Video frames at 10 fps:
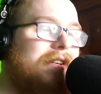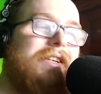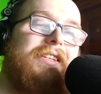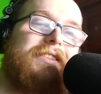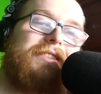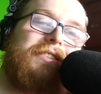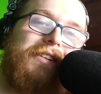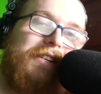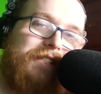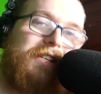This is
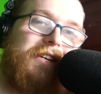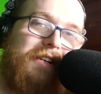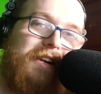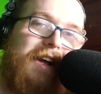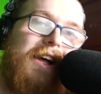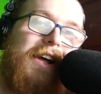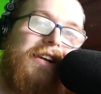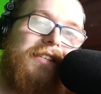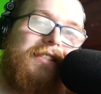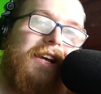Nerdy John.
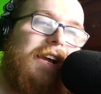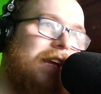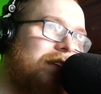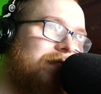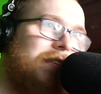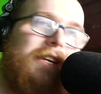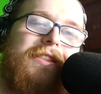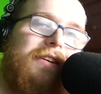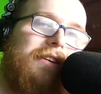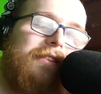Signing out,
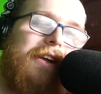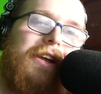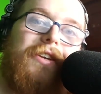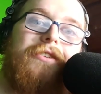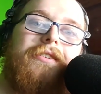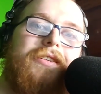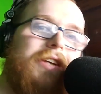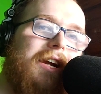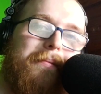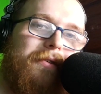Ethan Klein, you're a
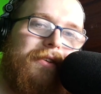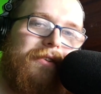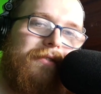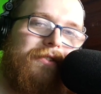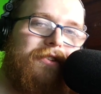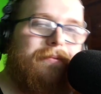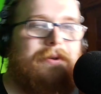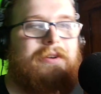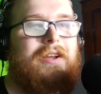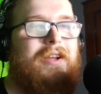terrible
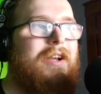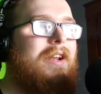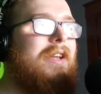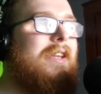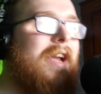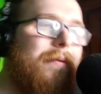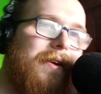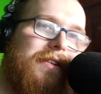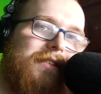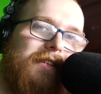YouTuber, and I can't
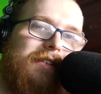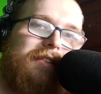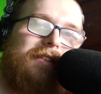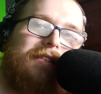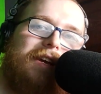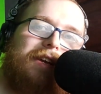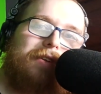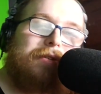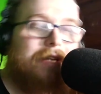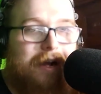wait to see the day
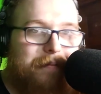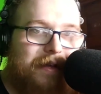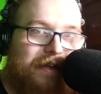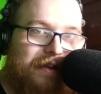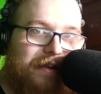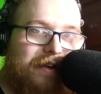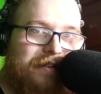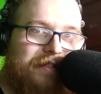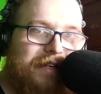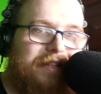you stop making
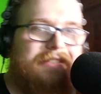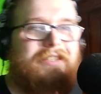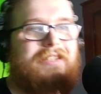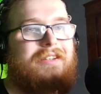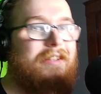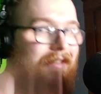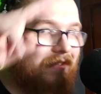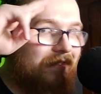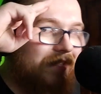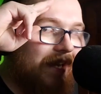content.
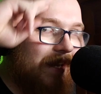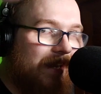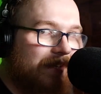Signing